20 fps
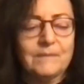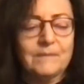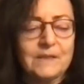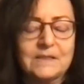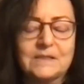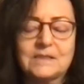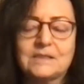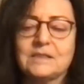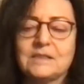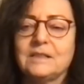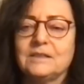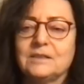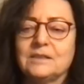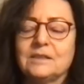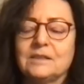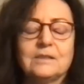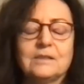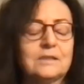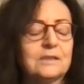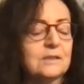let's say,
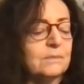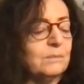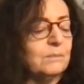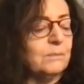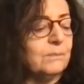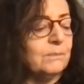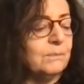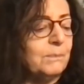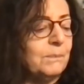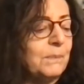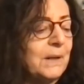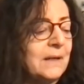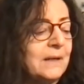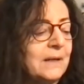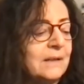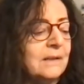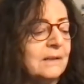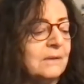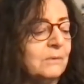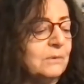
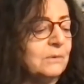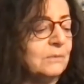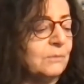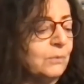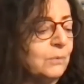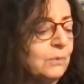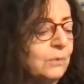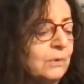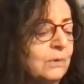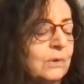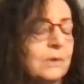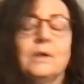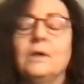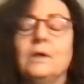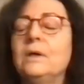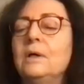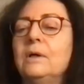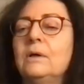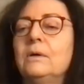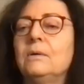binding her work
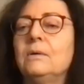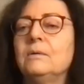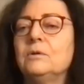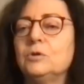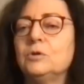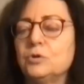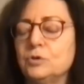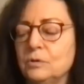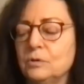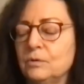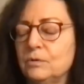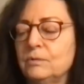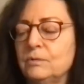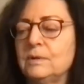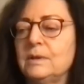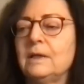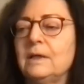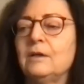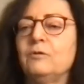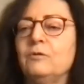on a
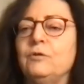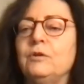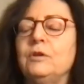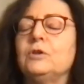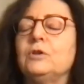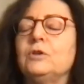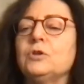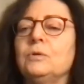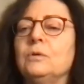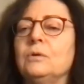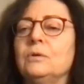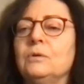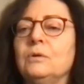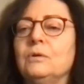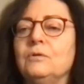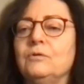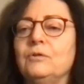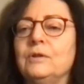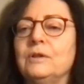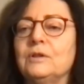genre like fiction or
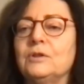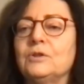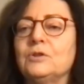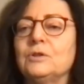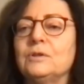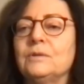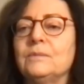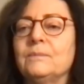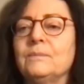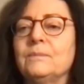non-fiction.